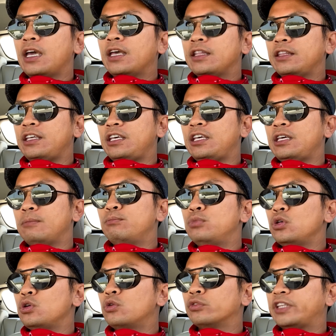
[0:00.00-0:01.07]
the
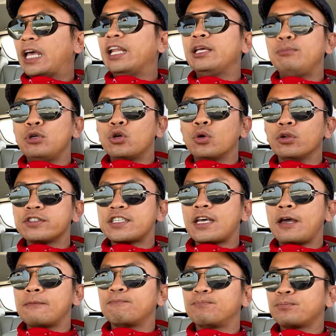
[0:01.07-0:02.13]
Daily Bugle set,
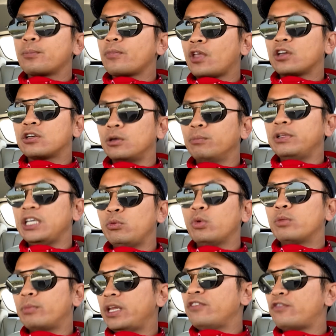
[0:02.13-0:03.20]
complete with
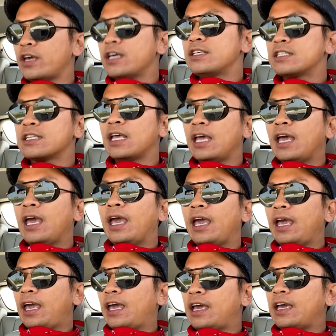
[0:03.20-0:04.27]
minifigs,
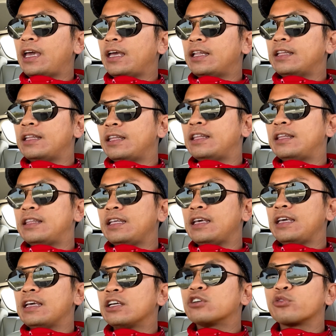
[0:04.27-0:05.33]
and
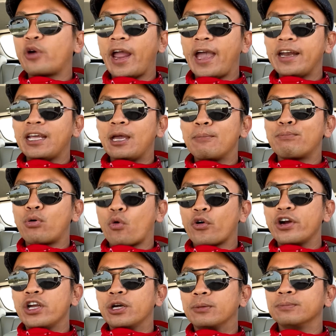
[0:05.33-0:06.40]
the Grand
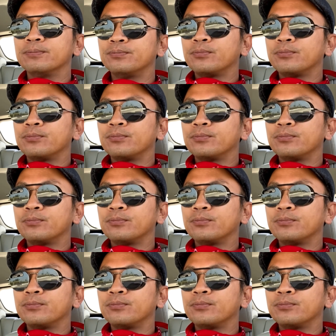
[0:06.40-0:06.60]
Emporium